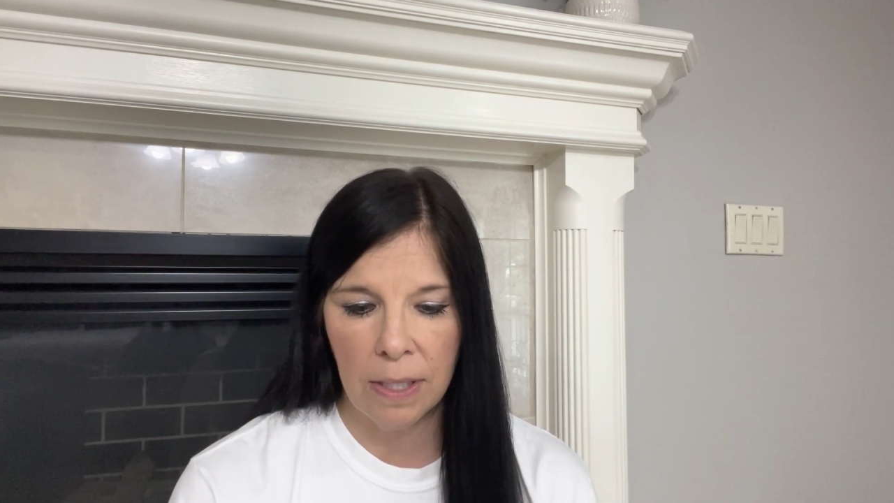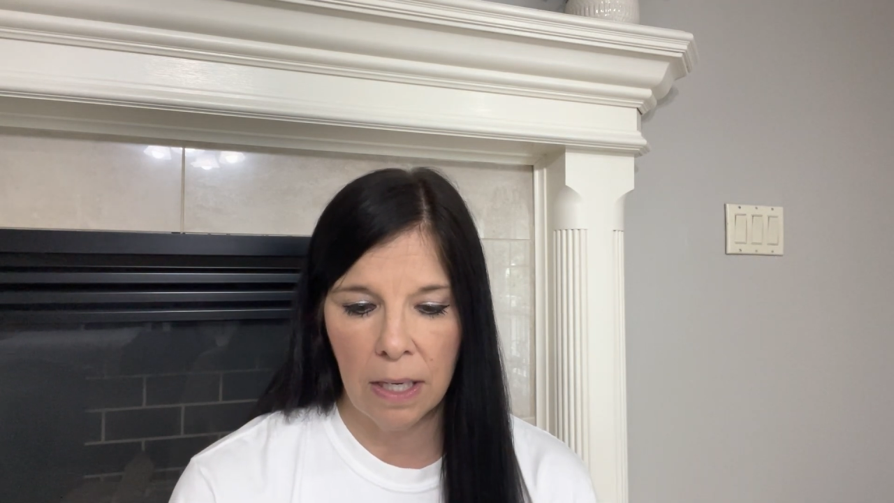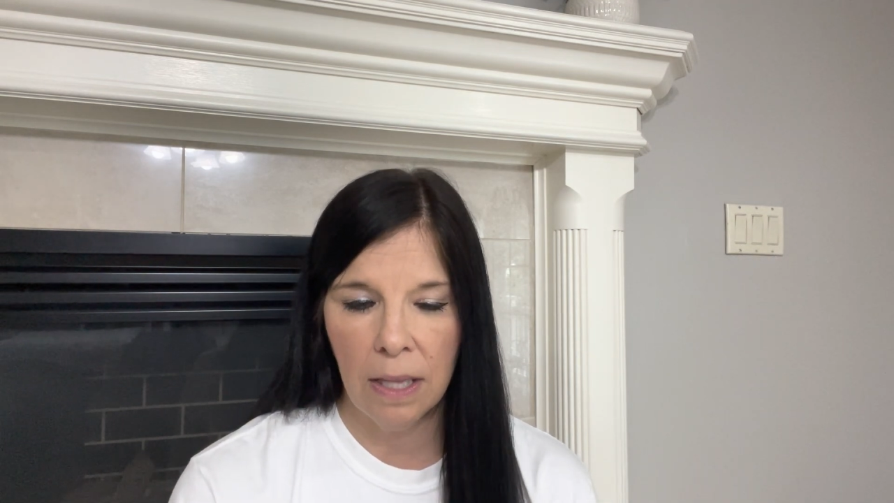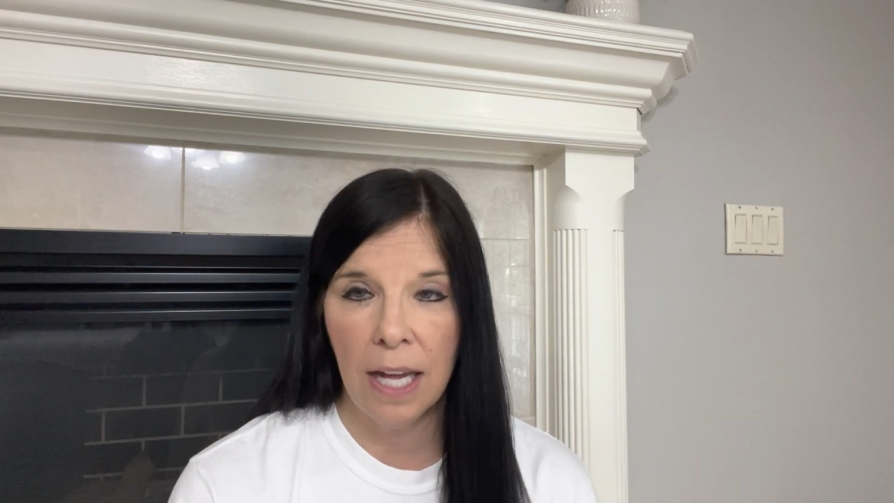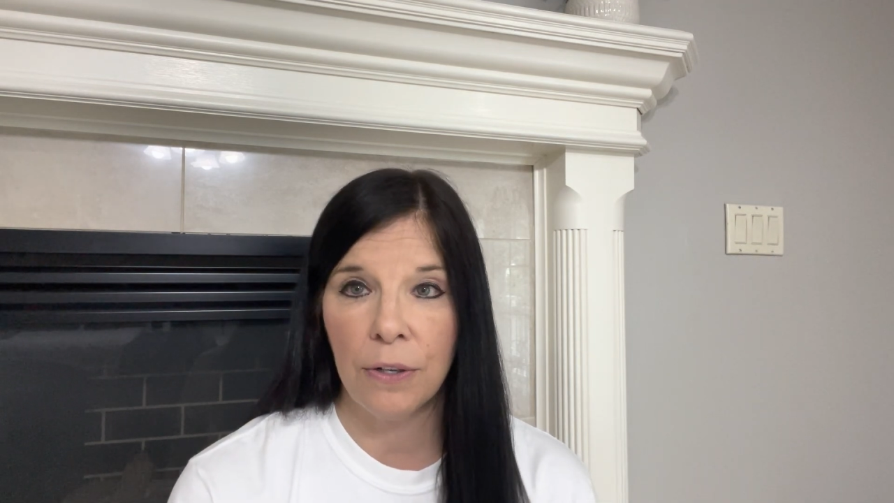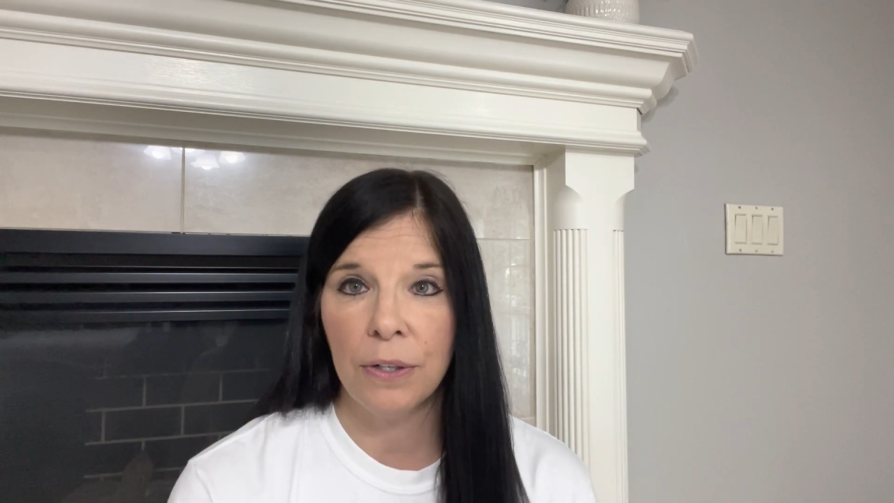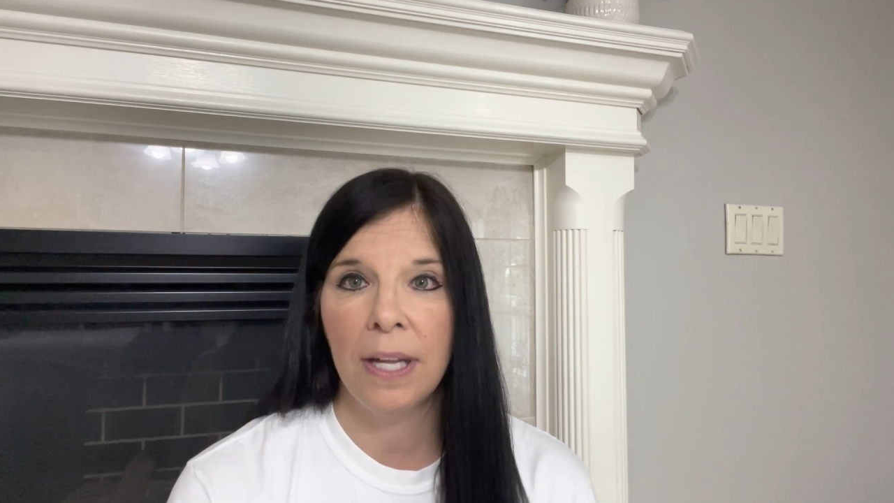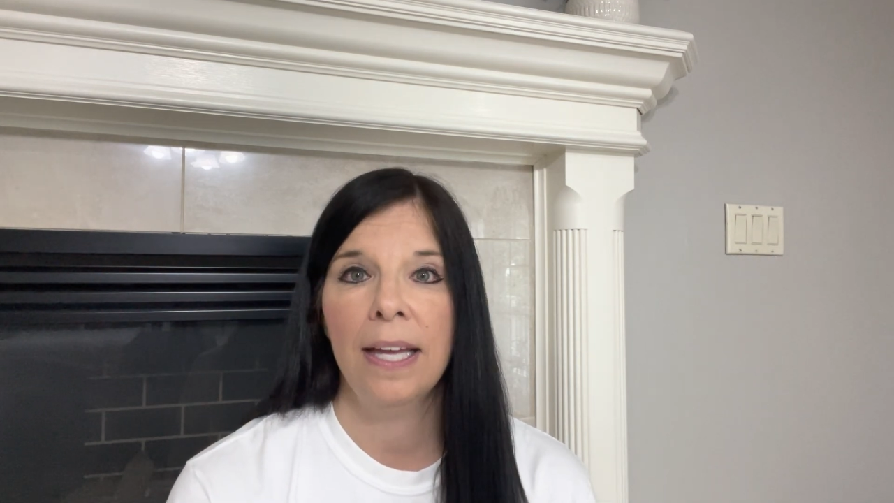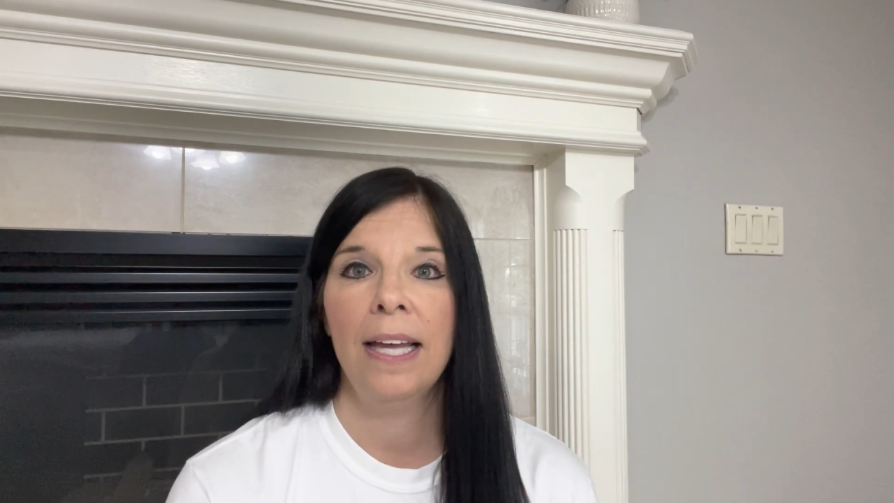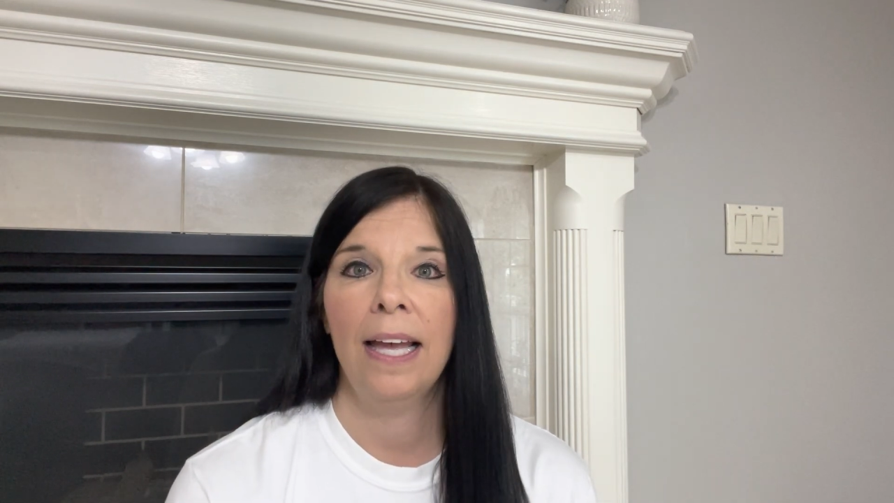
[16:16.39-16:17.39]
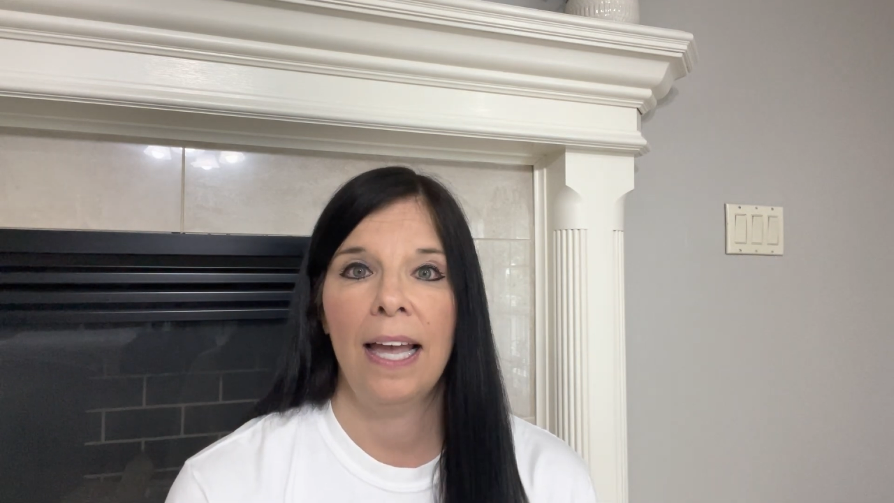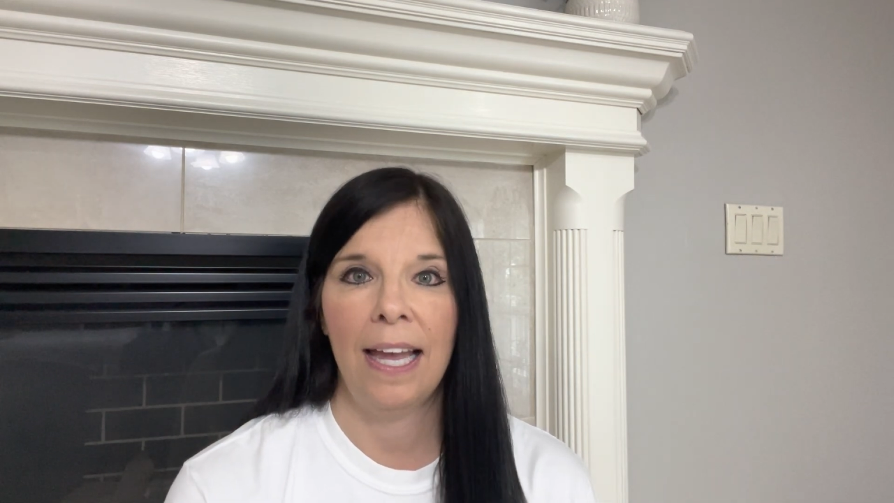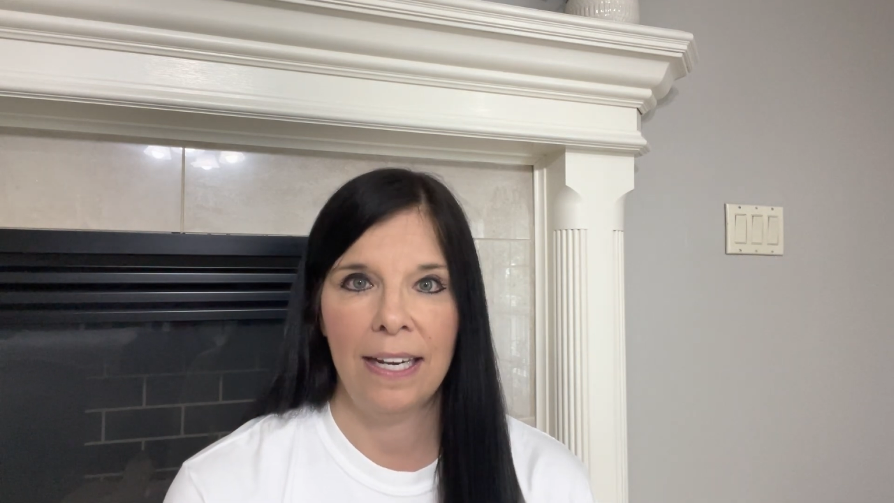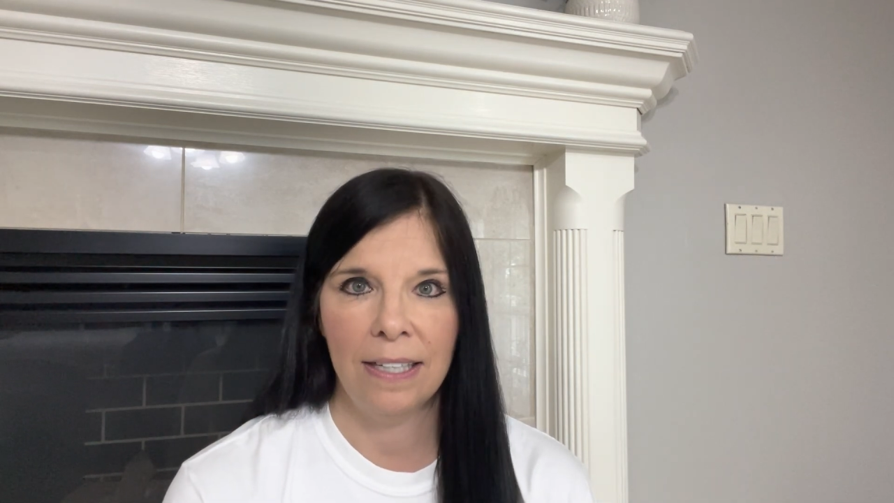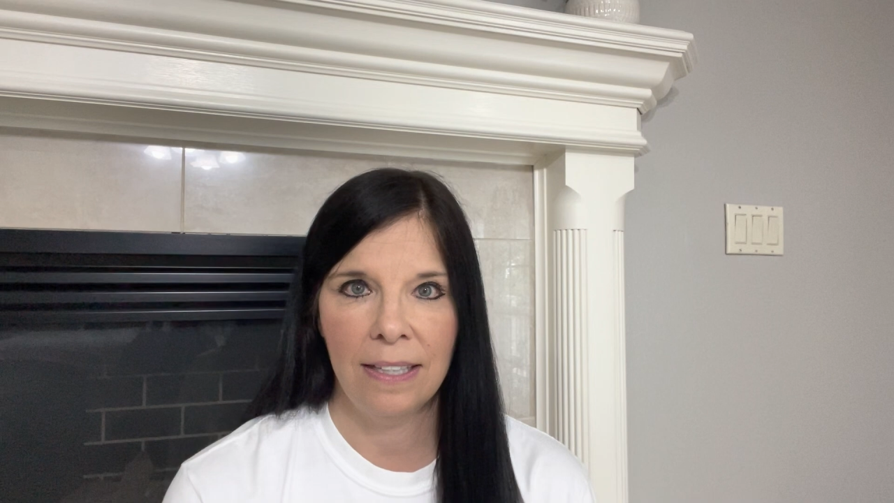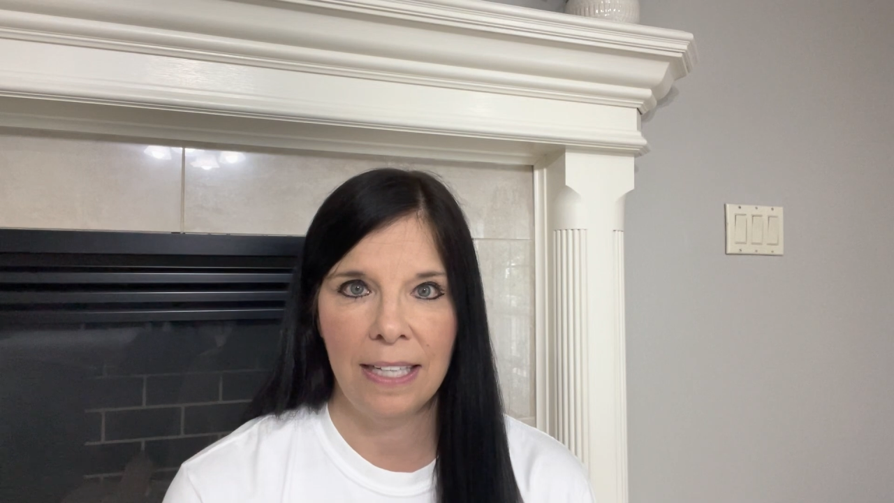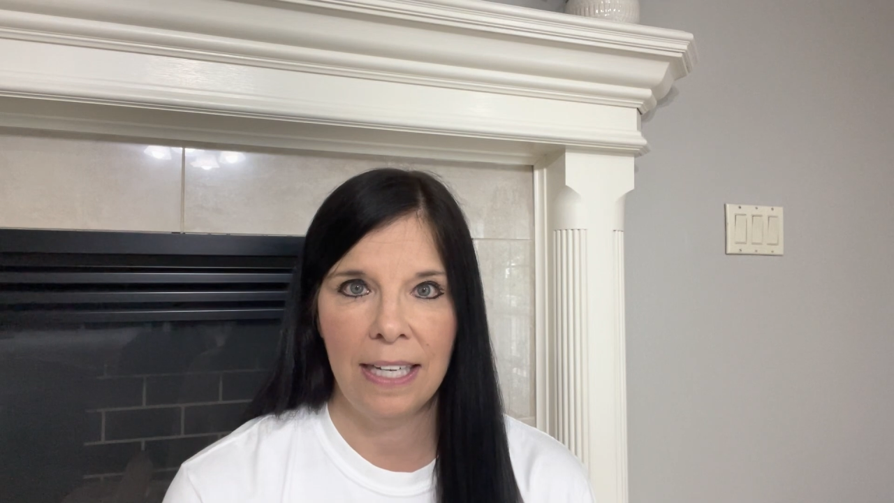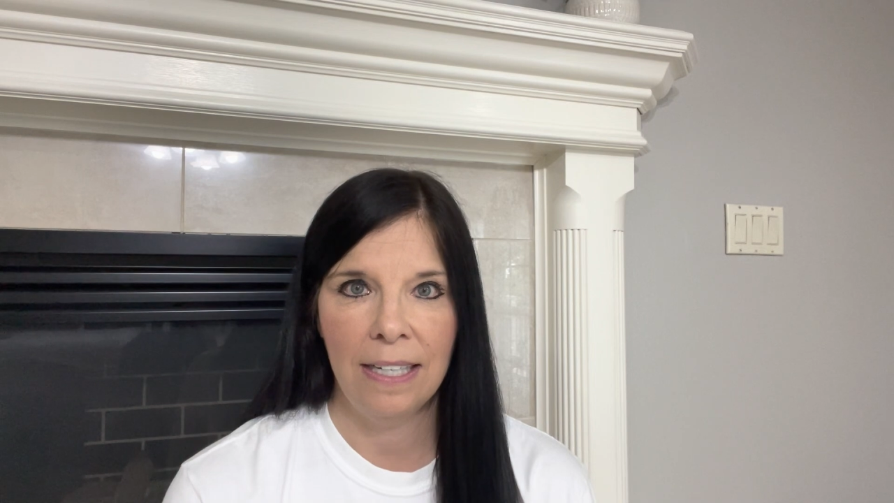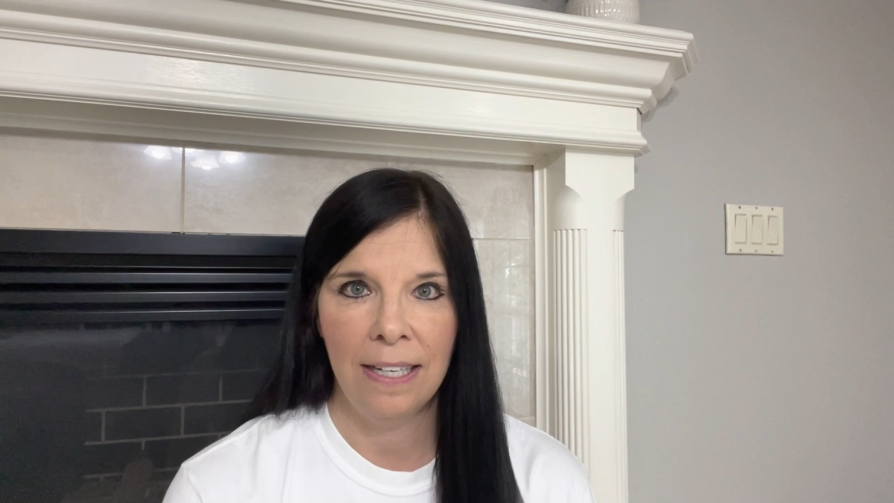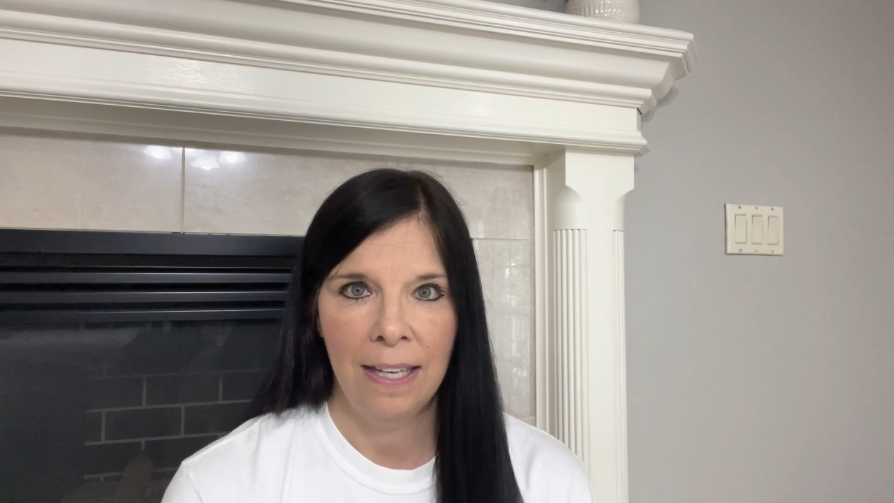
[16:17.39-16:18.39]
decluttered and
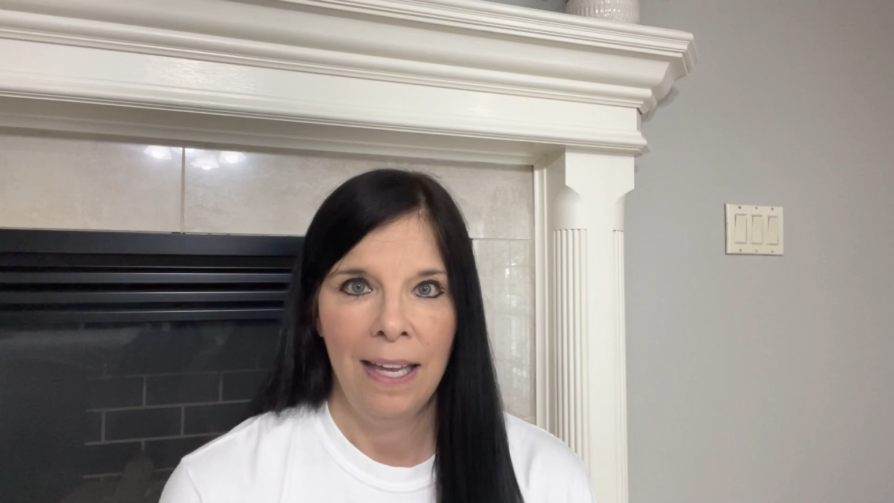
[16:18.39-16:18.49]
clean?